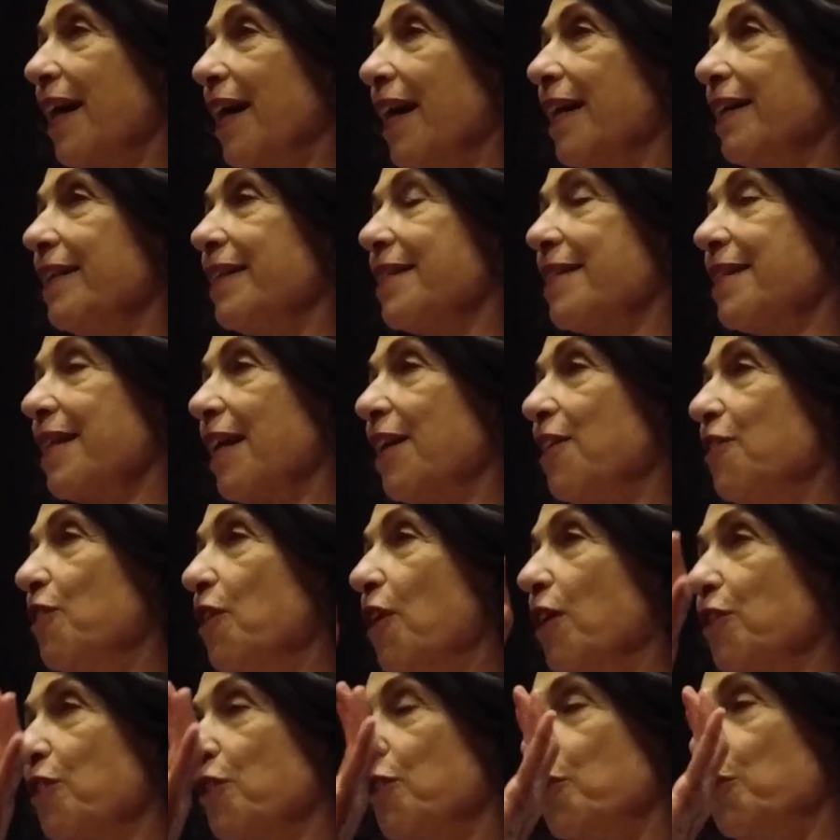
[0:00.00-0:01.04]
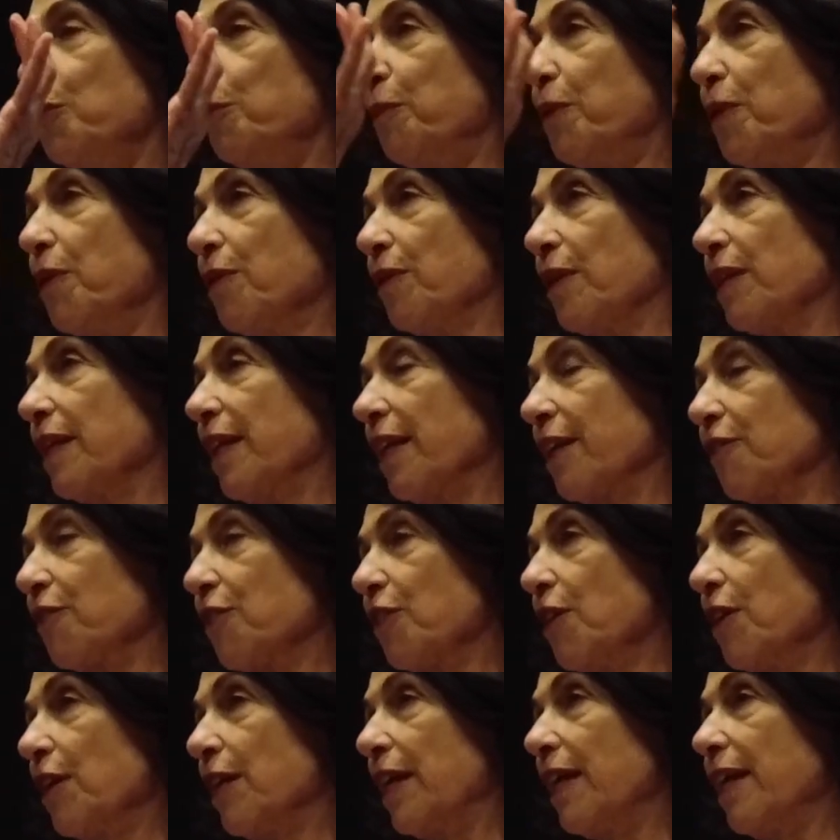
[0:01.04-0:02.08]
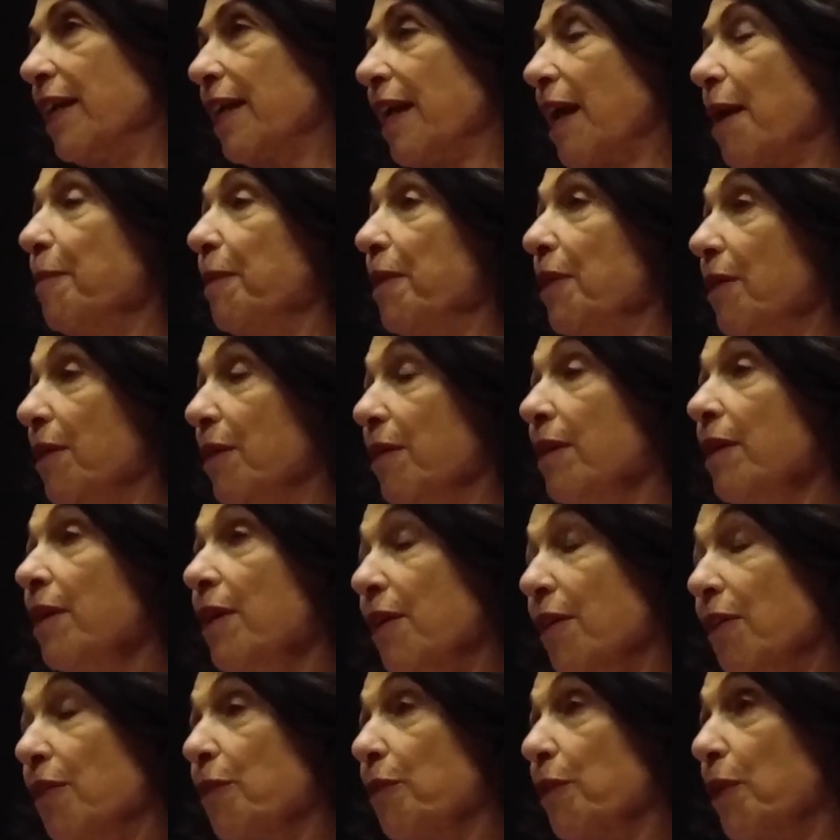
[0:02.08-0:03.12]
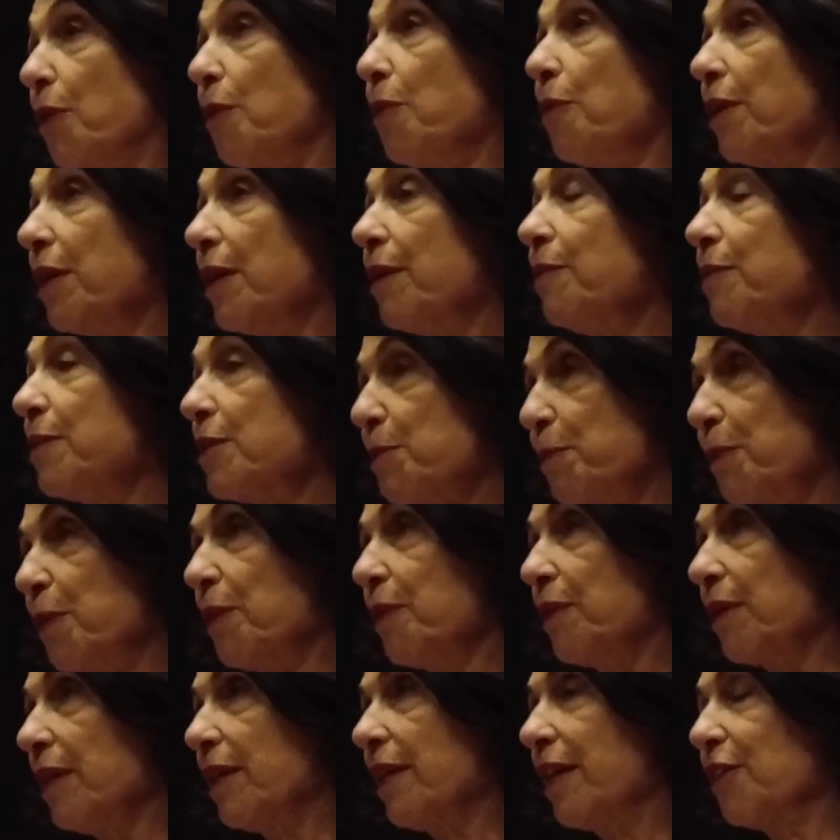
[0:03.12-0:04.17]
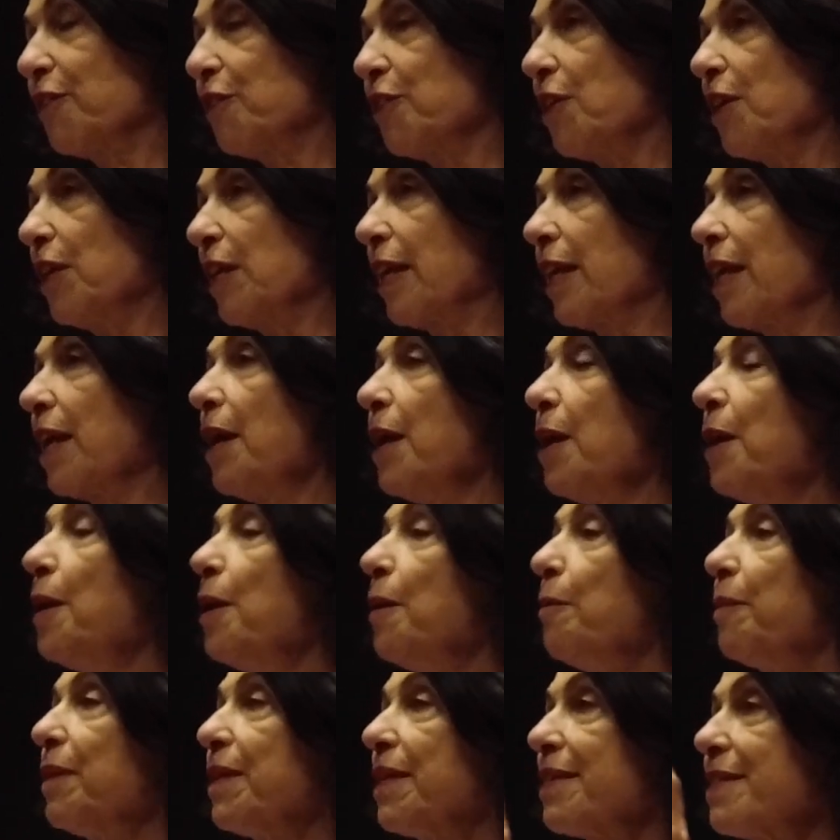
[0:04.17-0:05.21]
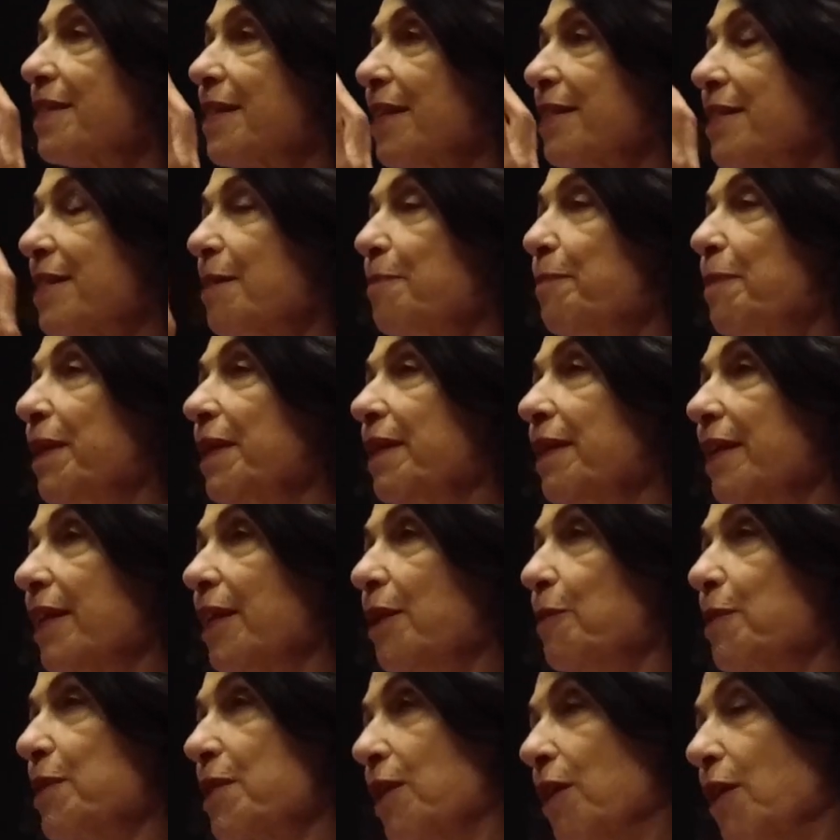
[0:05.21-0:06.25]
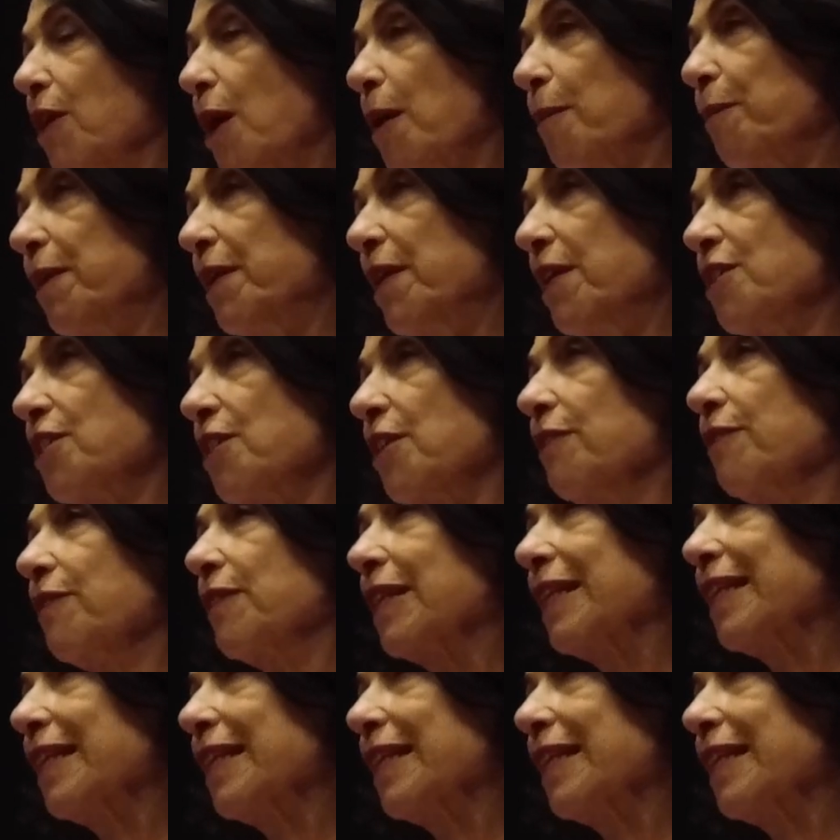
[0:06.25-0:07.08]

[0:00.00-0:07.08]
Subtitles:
decided not to do pure electronic. I mean, the recording was pure electronic, but the sensibility was a combination of